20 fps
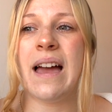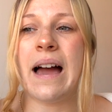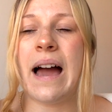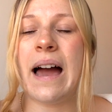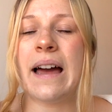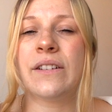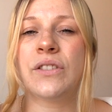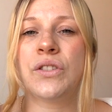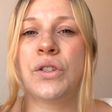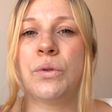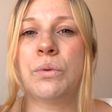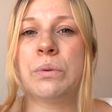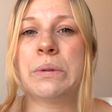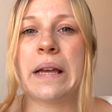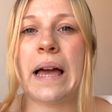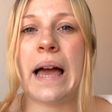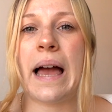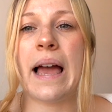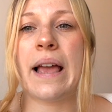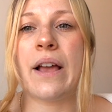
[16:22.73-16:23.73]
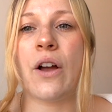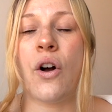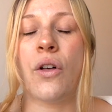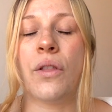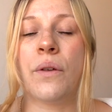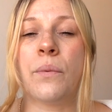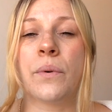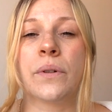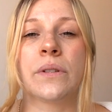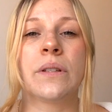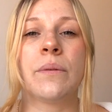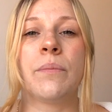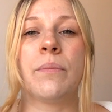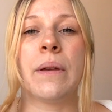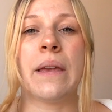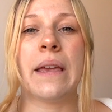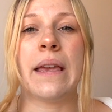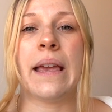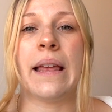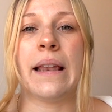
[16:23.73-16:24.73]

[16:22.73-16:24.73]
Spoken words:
aren't too tight, or they want to be